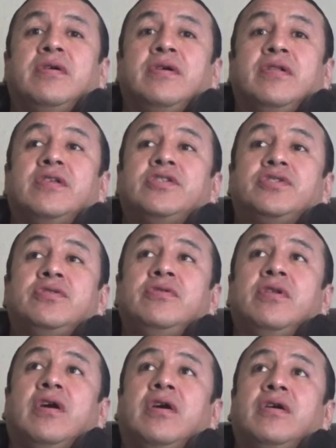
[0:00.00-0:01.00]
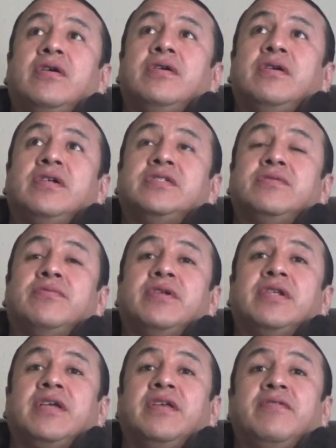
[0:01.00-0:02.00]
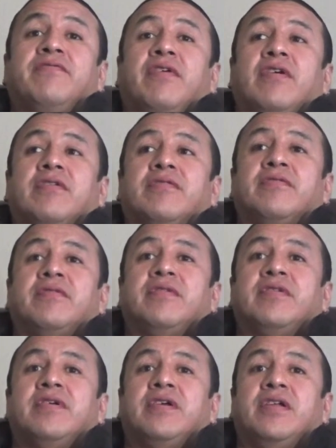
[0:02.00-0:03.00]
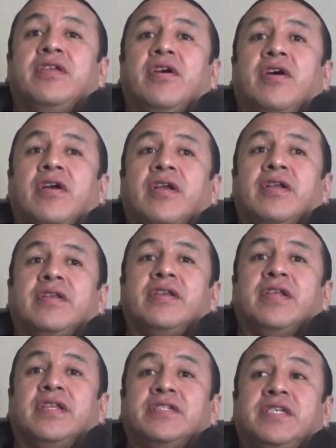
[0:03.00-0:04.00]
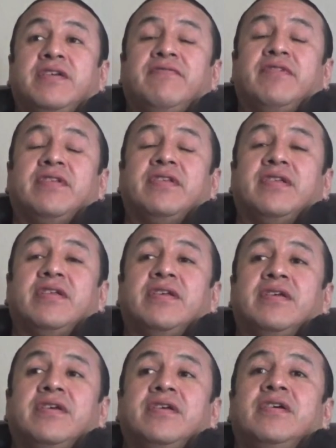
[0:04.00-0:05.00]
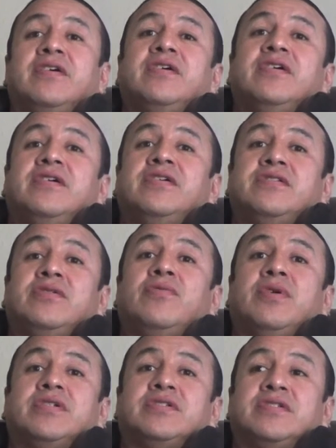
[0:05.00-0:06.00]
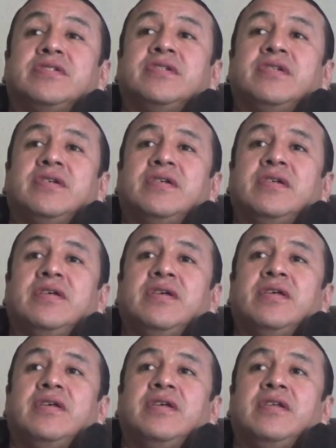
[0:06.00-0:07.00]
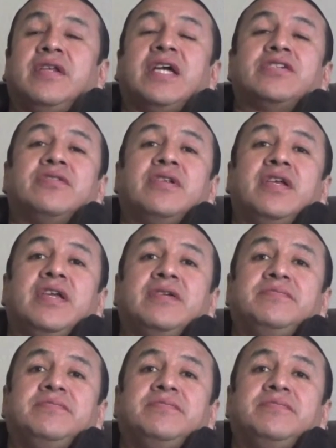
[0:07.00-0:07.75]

And the true law is the one that you follow in your heart, that is given to us naturally.